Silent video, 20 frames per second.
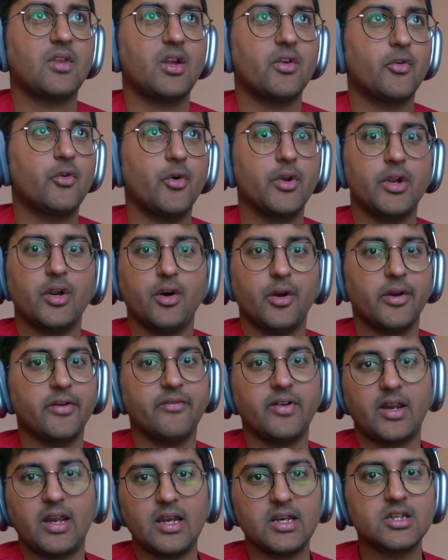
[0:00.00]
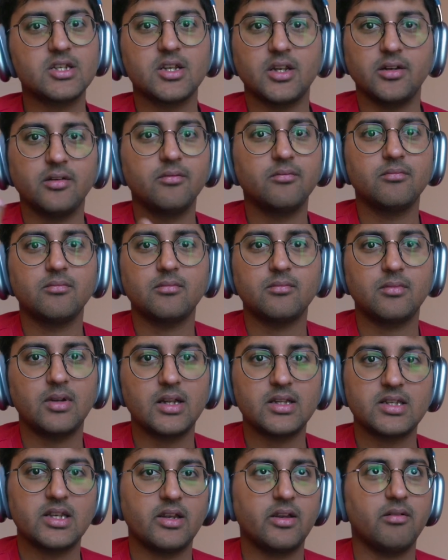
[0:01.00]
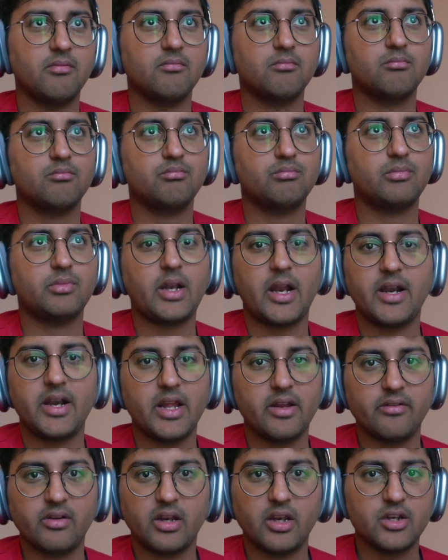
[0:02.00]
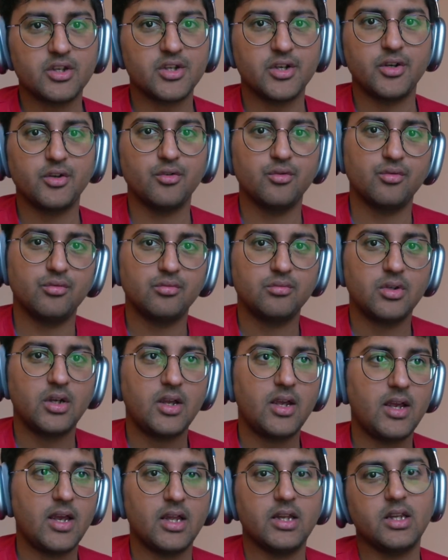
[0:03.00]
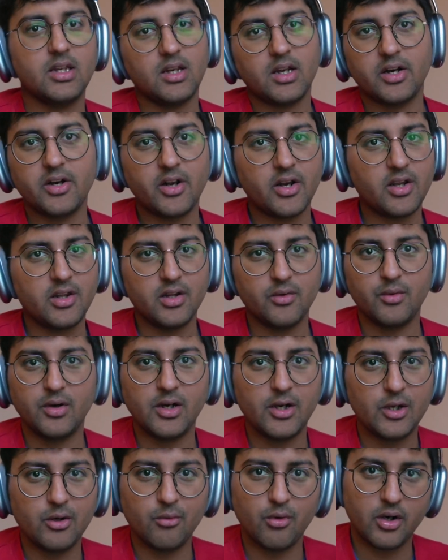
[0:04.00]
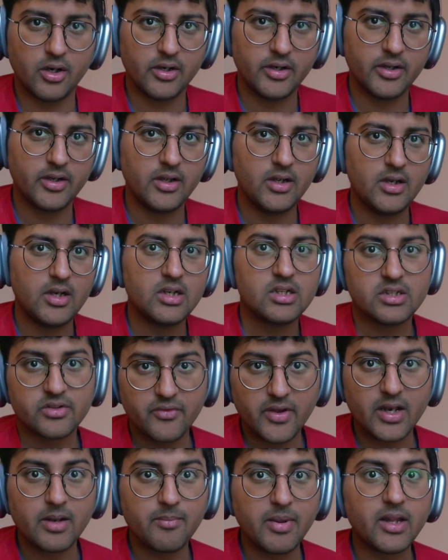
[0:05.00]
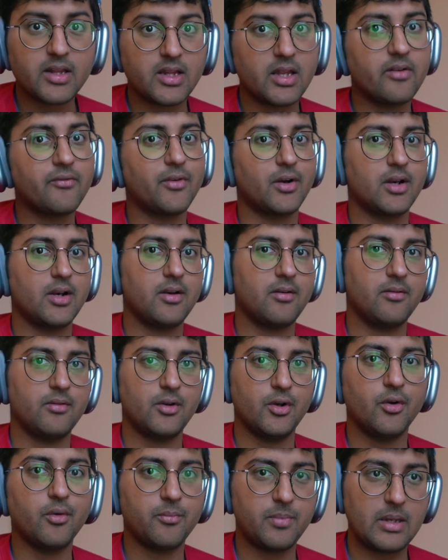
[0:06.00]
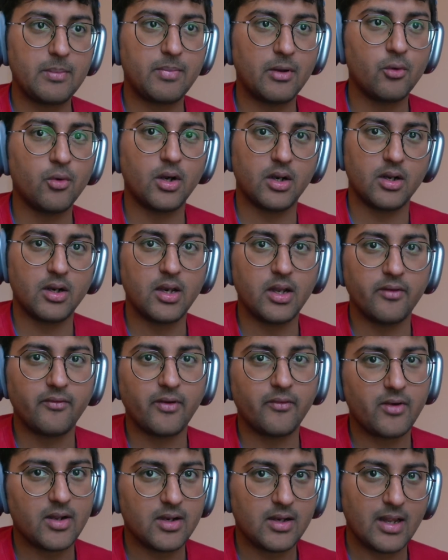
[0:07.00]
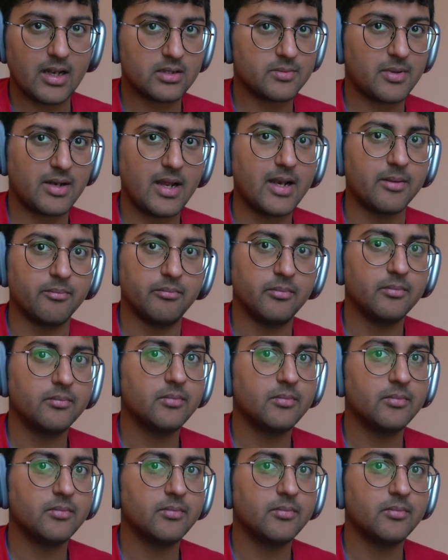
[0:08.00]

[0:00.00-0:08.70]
going on a vacation, let's say 10 day vacation to any country in the world you want. It's a very big thing for you know people who are earning 15 lakhs per annum.